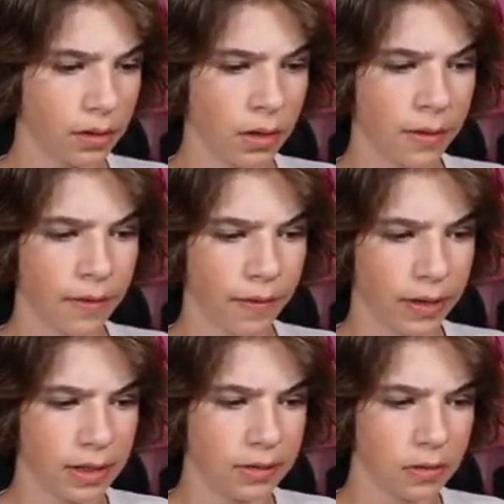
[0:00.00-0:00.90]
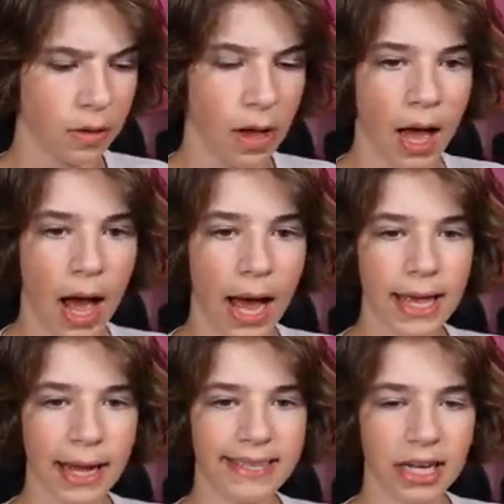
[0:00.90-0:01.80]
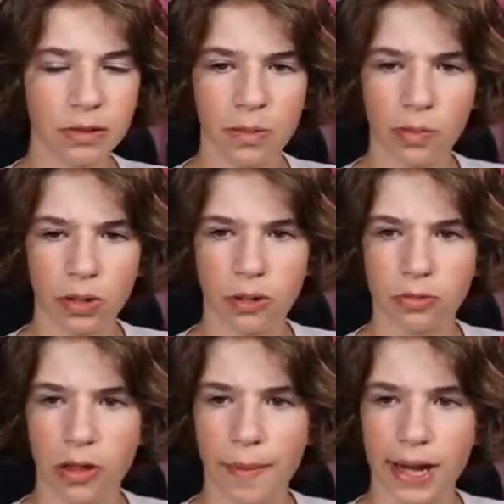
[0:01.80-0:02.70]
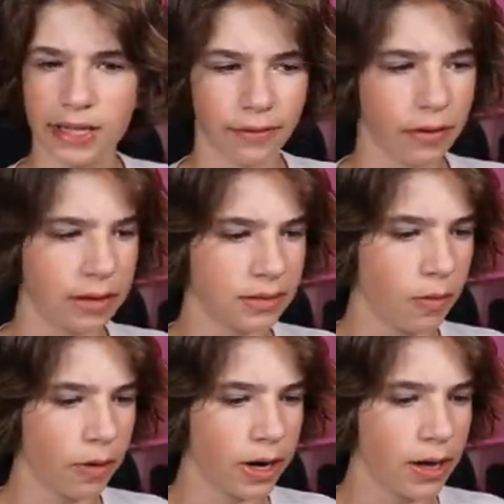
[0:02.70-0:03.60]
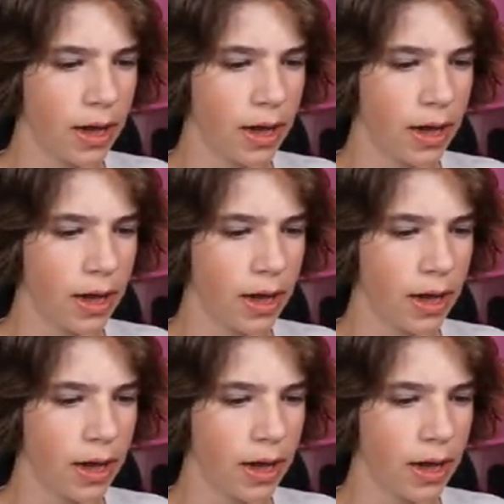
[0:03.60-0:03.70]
you if I need to. Uh, yeah, Tails, we will do another match after this. Don't worry.